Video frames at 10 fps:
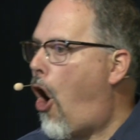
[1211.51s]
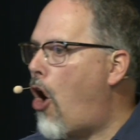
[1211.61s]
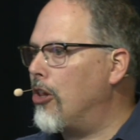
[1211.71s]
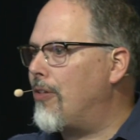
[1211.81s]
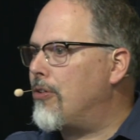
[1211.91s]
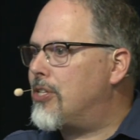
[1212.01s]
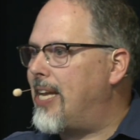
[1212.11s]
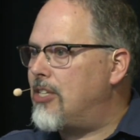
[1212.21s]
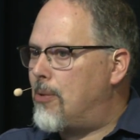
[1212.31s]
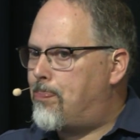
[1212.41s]
all of those
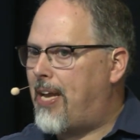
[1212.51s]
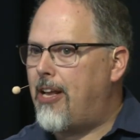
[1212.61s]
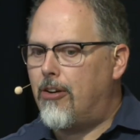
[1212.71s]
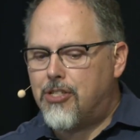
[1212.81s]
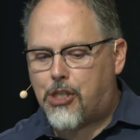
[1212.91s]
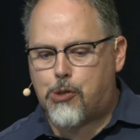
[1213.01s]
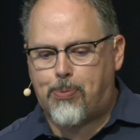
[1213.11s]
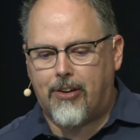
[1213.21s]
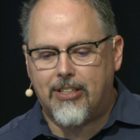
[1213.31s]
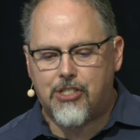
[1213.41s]
things that Peter is
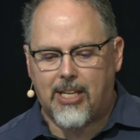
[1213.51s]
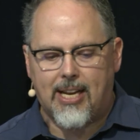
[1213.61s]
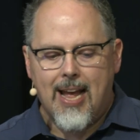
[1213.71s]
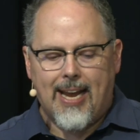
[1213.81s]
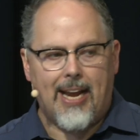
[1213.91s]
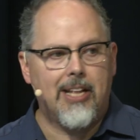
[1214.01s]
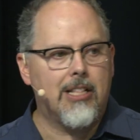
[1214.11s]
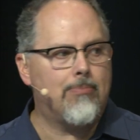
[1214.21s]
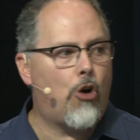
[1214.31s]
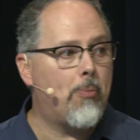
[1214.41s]
experiencing
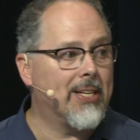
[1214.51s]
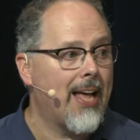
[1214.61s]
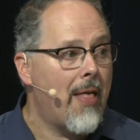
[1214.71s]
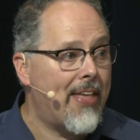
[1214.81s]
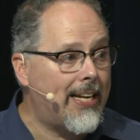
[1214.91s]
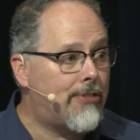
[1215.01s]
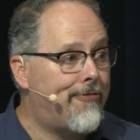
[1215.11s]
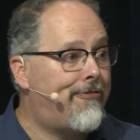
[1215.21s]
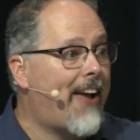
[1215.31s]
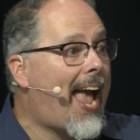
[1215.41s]
in the moment, they just
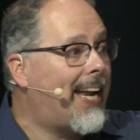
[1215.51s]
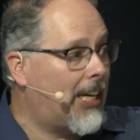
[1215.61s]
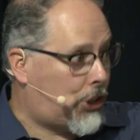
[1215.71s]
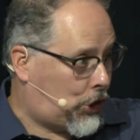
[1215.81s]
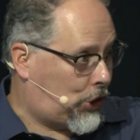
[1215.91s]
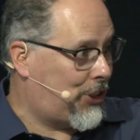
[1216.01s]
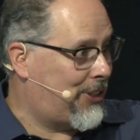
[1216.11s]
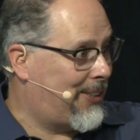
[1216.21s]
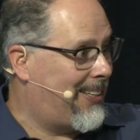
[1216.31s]
vanish.